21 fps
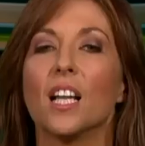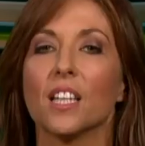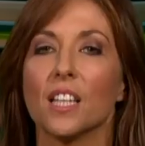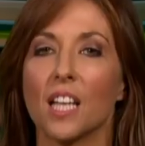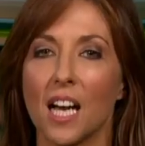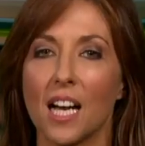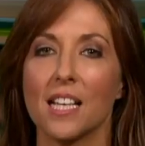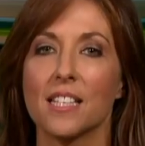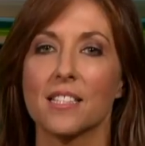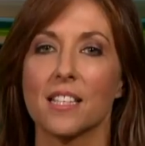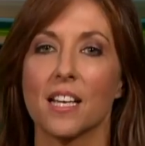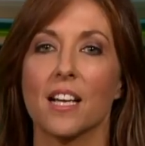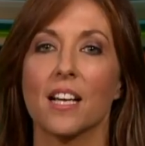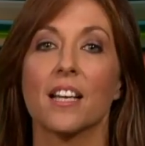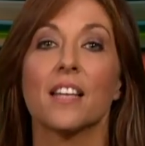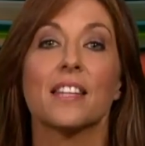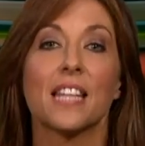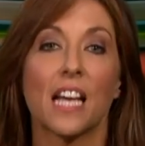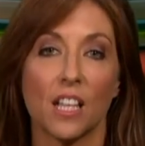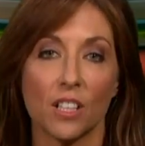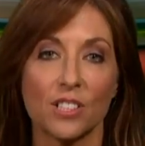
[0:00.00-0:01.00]

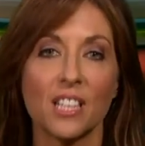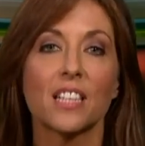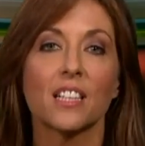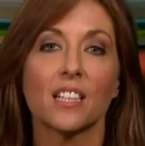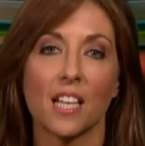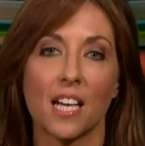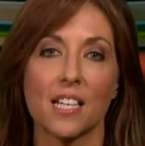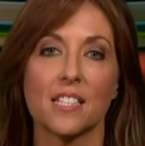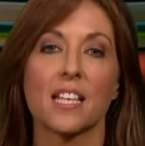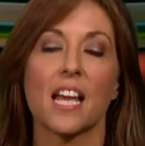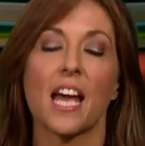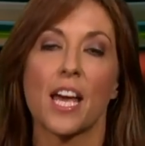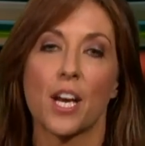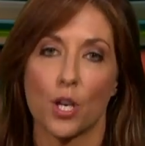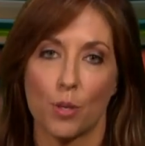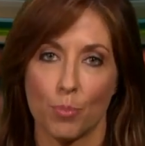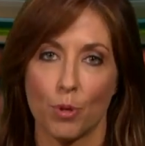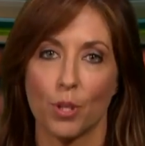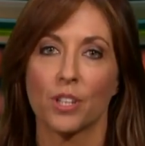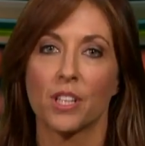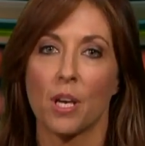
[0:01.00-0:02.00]
Iliza. That looks like Iliza at
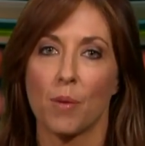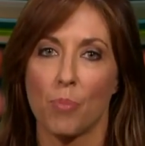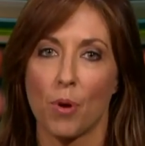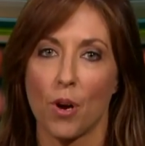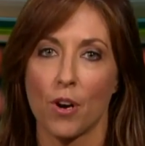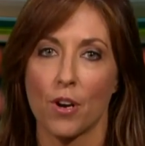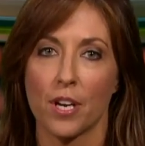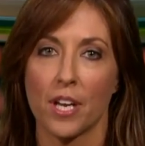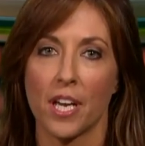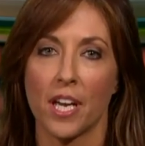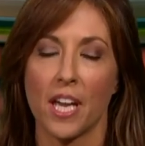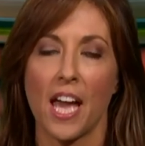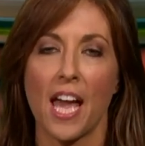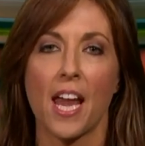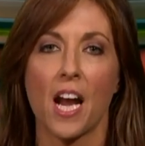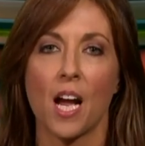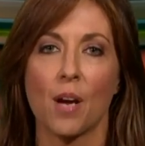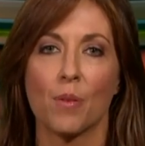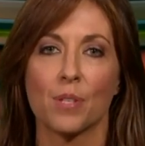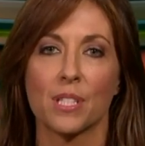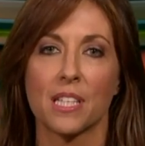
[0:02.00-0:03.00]
her birthday party. And
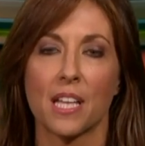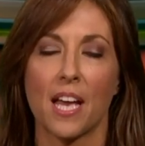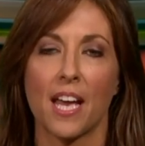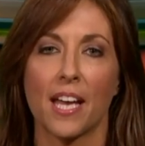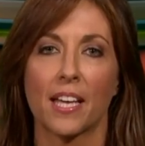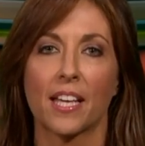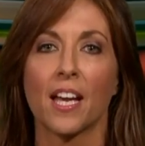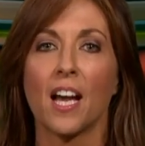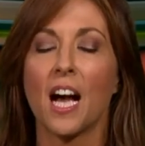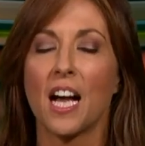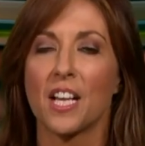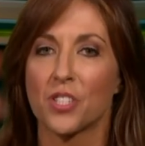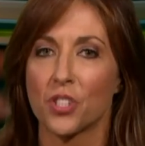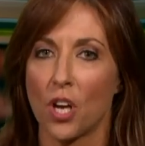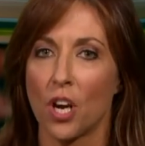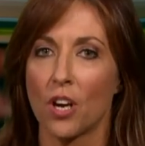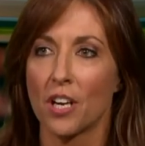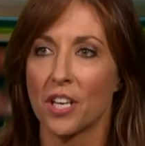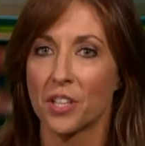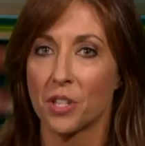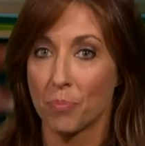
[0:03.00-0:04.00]
I was it. like, I
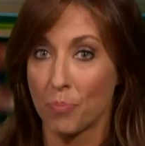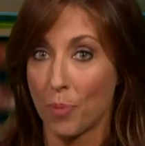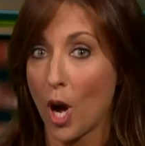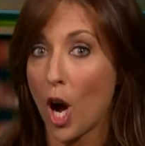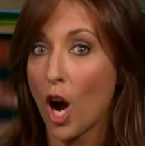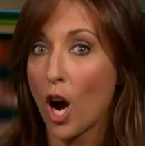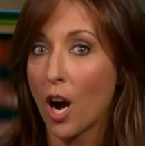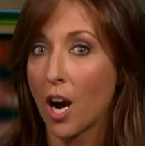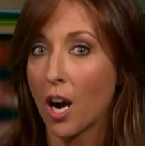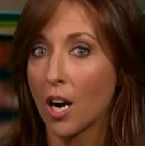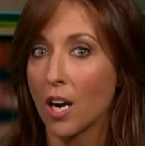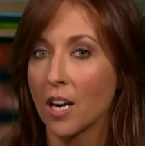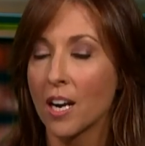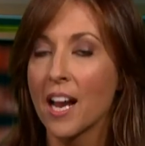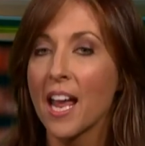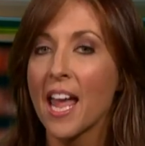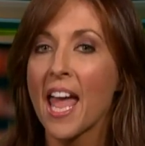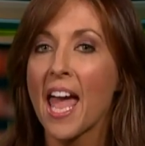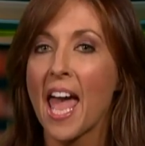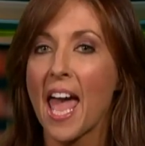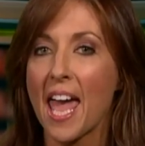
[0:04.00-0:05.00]
saw her at the bar,
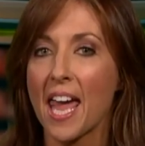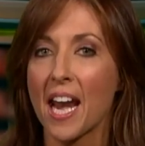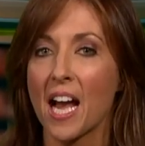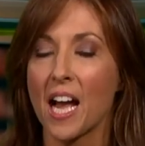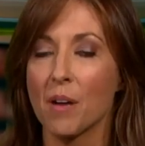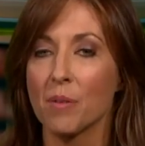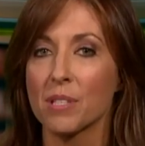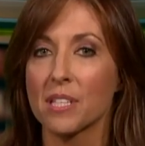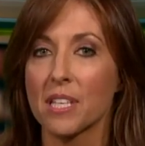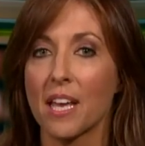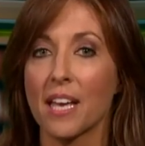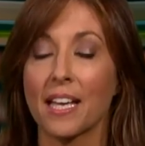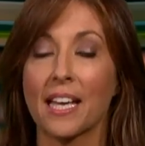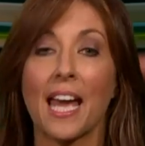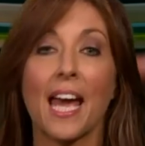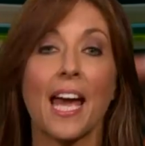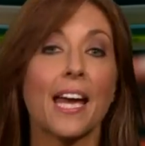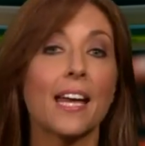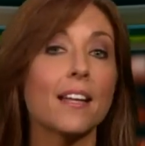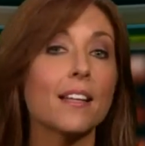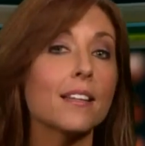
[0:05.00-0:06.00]
and I was like,
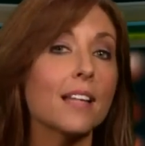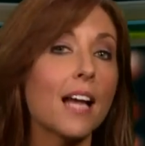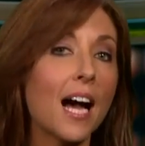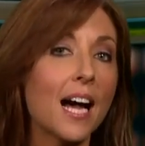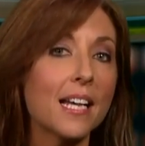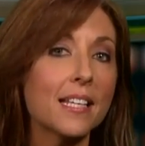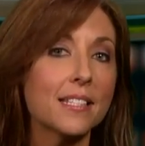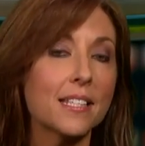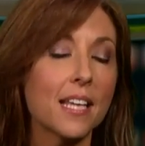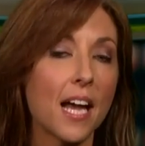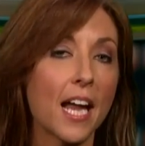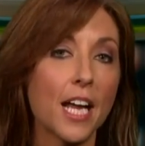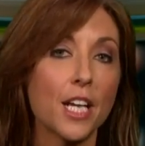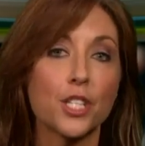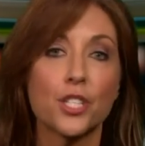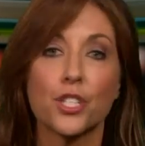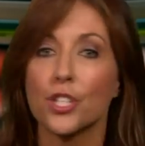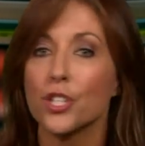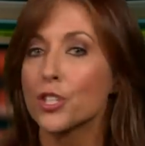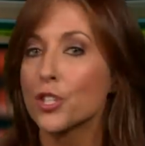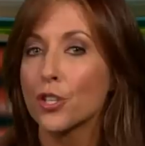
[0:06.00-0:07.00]
hey, Iliza. And
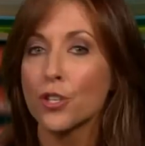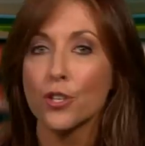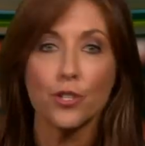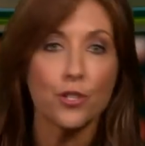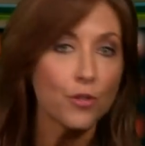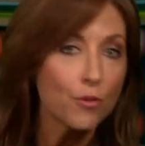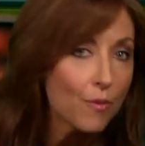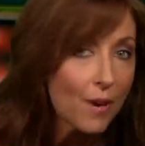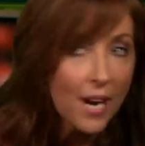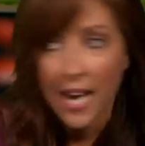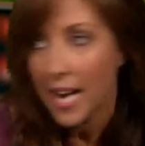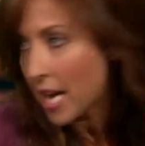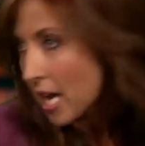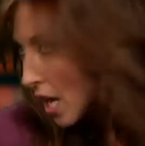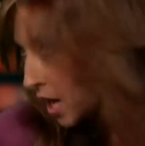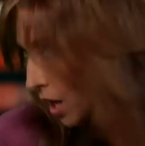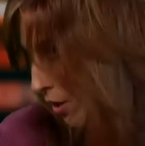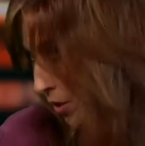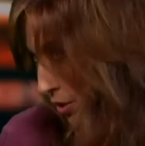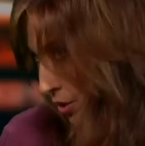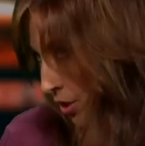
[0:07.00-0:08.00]
she turned
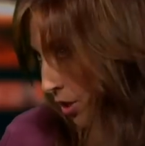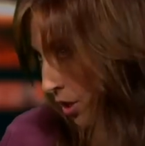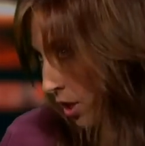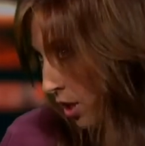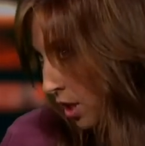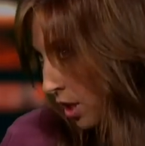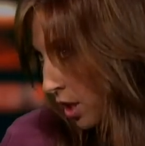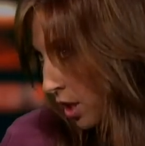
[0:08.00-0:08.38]
around